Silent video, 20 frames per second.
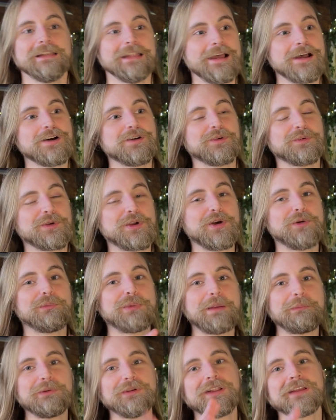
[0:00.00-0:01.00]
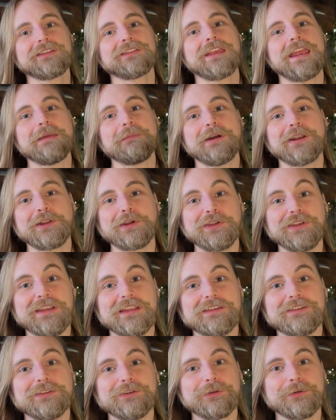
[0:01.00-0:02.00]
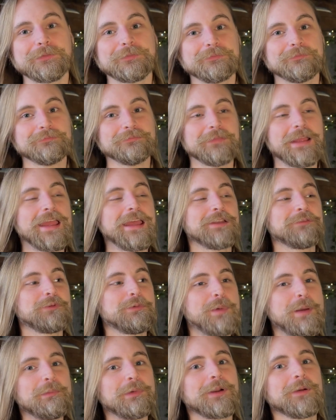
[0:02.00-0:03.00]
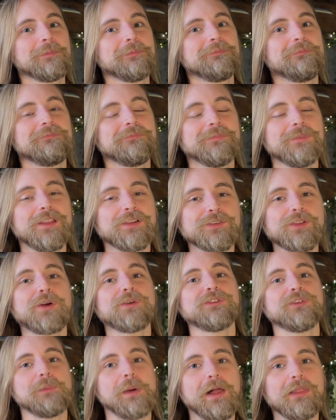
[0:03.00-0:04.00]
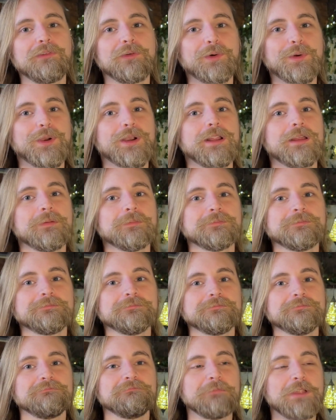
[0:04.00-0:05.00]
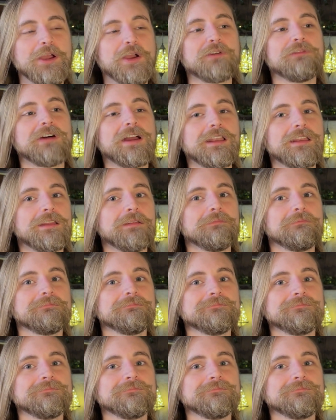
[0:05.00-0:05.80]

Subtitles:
Now go prep your next game. I know you need to. And remember, there's always a path forward. Now go find it.